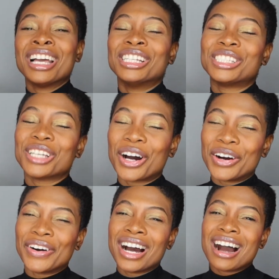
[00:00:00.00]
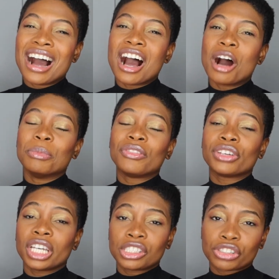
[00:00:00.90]
So if
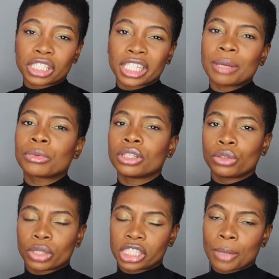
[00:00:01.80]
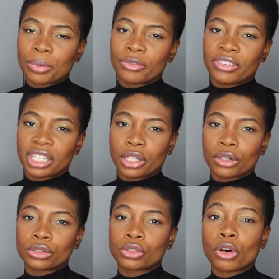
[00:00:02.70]
you're interested, I'm going to do a separate
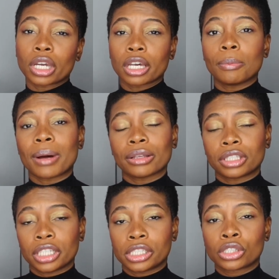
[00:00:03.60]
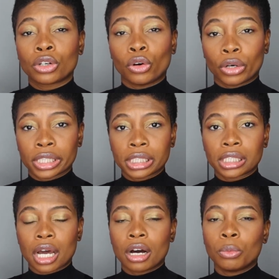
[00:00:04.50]
video talking about this course,
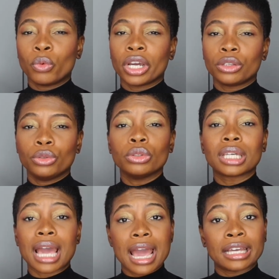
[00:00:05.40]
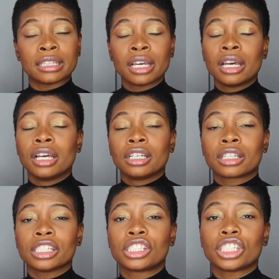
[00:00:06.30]
where you can
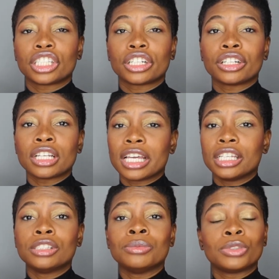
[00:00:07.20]
consider in